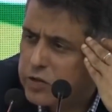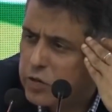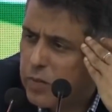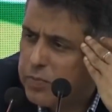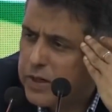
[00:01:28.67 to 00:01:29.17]
to
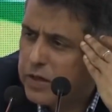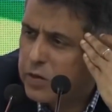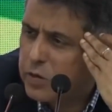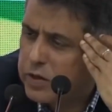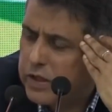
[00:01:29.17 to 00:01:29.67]
appeal
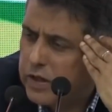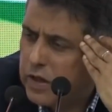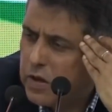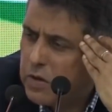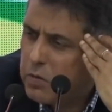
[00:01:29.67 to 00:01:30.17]
to the
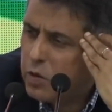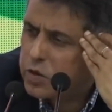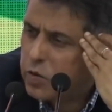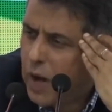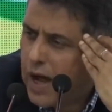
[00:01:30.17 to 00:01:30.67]
most
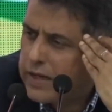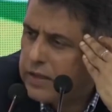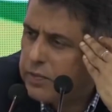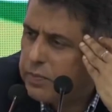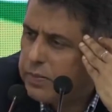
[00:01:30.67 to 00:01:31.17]
vile
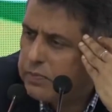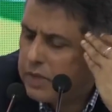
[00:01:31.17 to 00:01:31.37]
and,